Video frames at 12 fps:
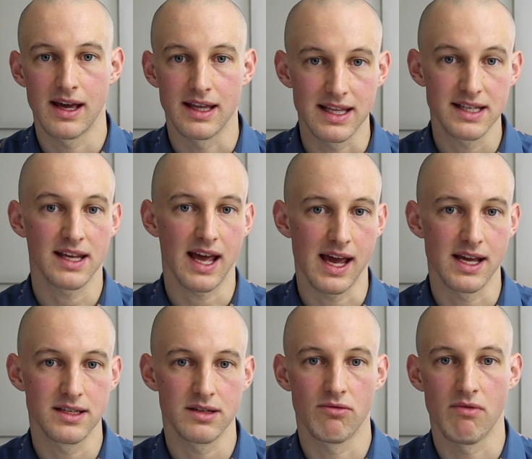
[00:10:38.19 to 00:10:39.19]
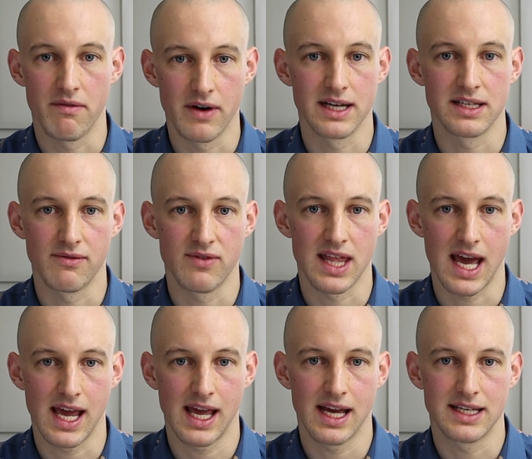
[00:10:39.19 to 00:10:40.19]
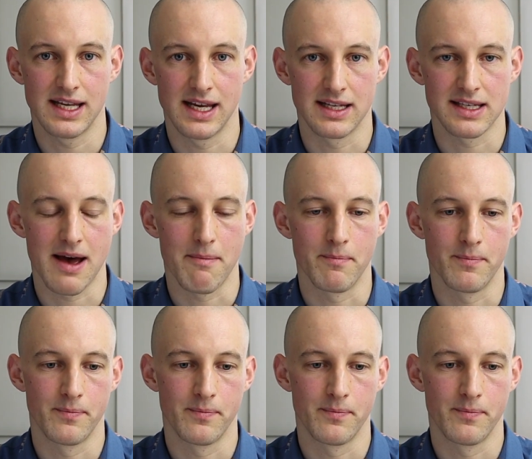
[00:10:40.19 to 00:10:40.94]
In this case, revising for the AKT exam.